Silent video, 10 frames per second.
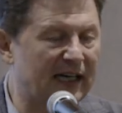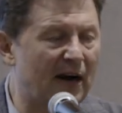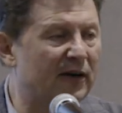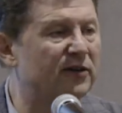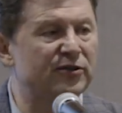
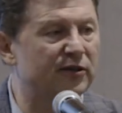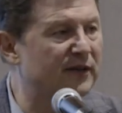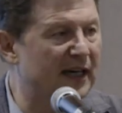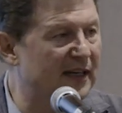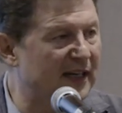
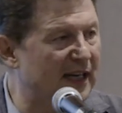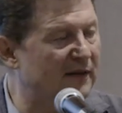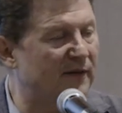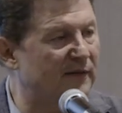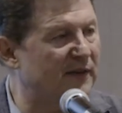caricature that I
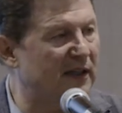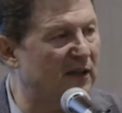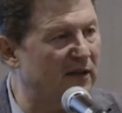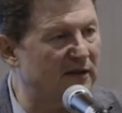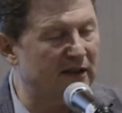gave of
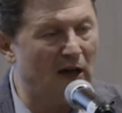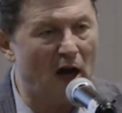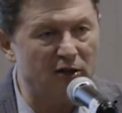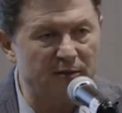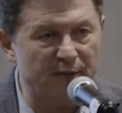the
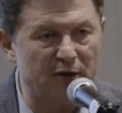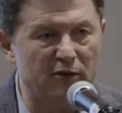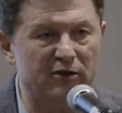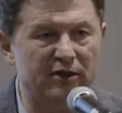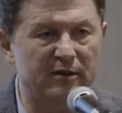
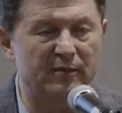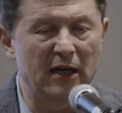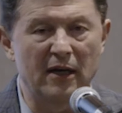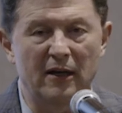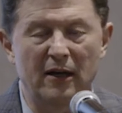entrepreneurship
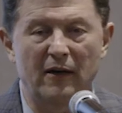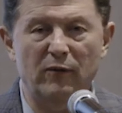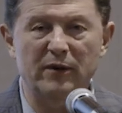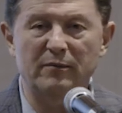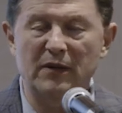
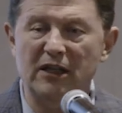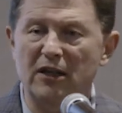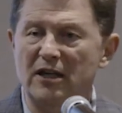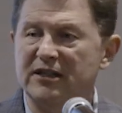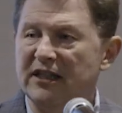of what
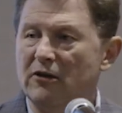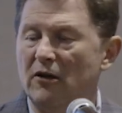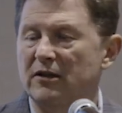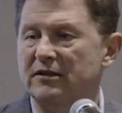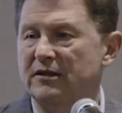Dieter
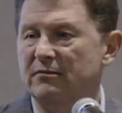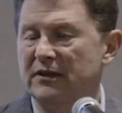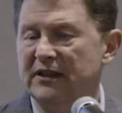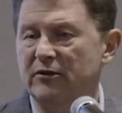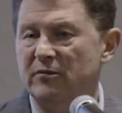
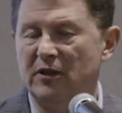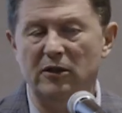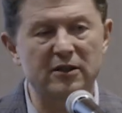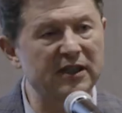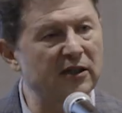
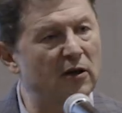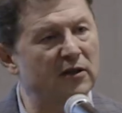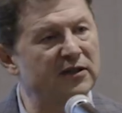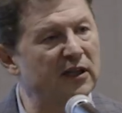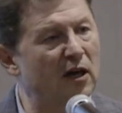McCloskey
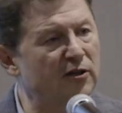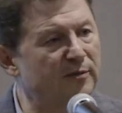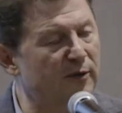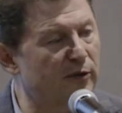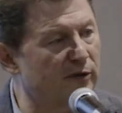calls the
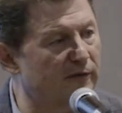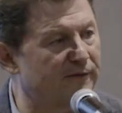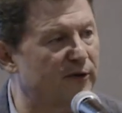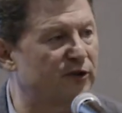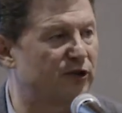entrepreneurial
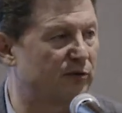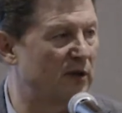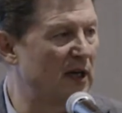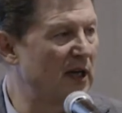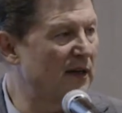virtue
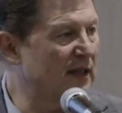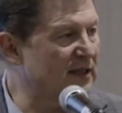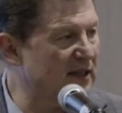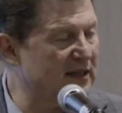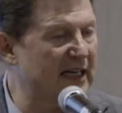that
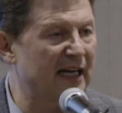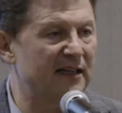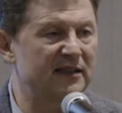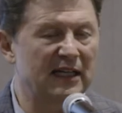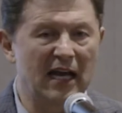
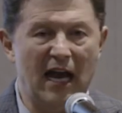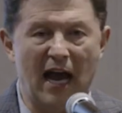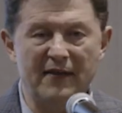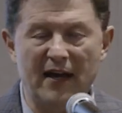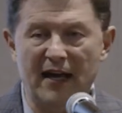sustains
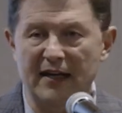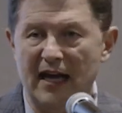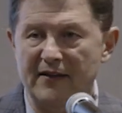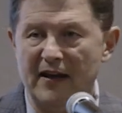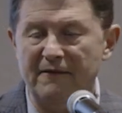and
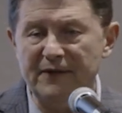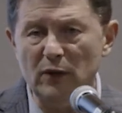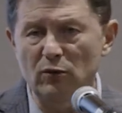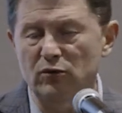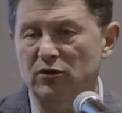that
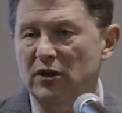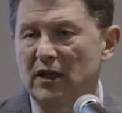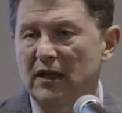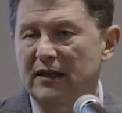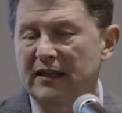fuels
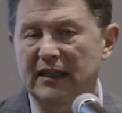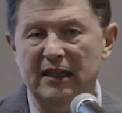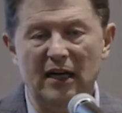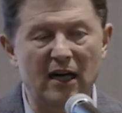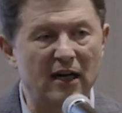
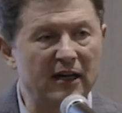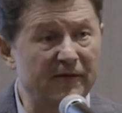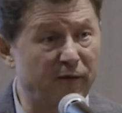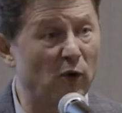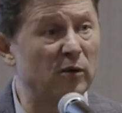the
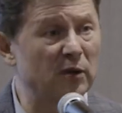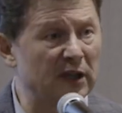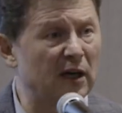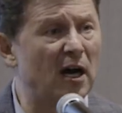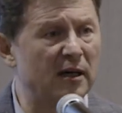informal
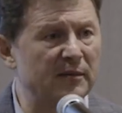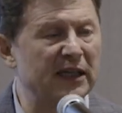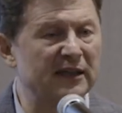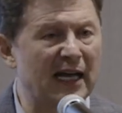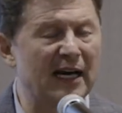
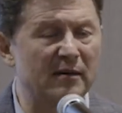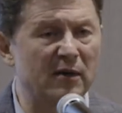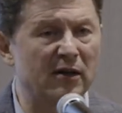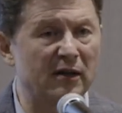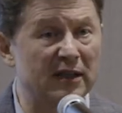economy in Latin
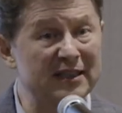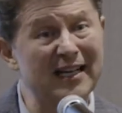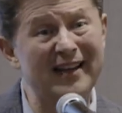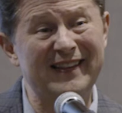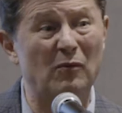America. It's
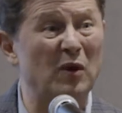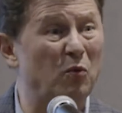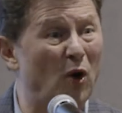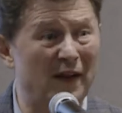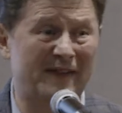not that we
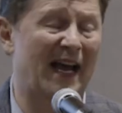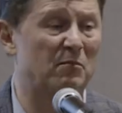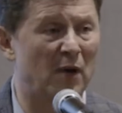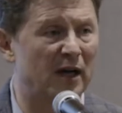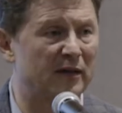want
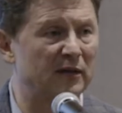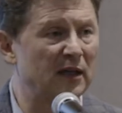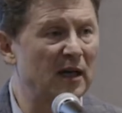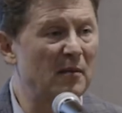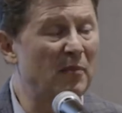that
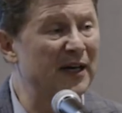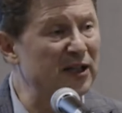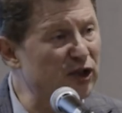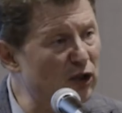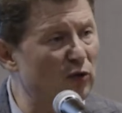model, but
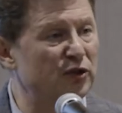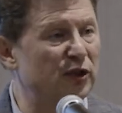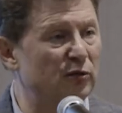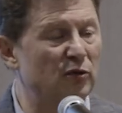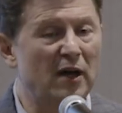it shows
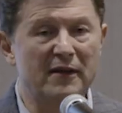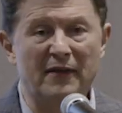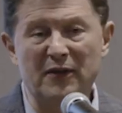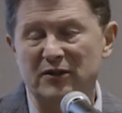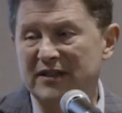you
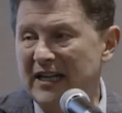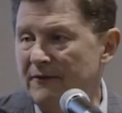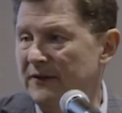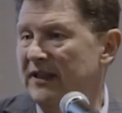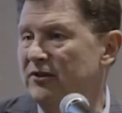that there's
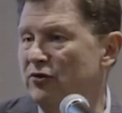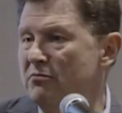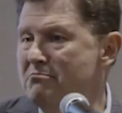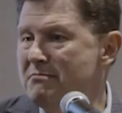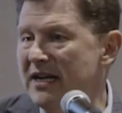definitely a
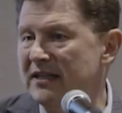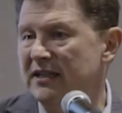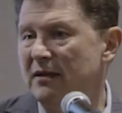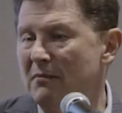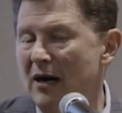
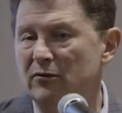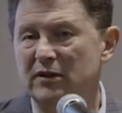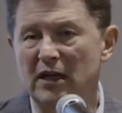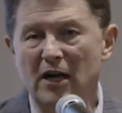tremendous amount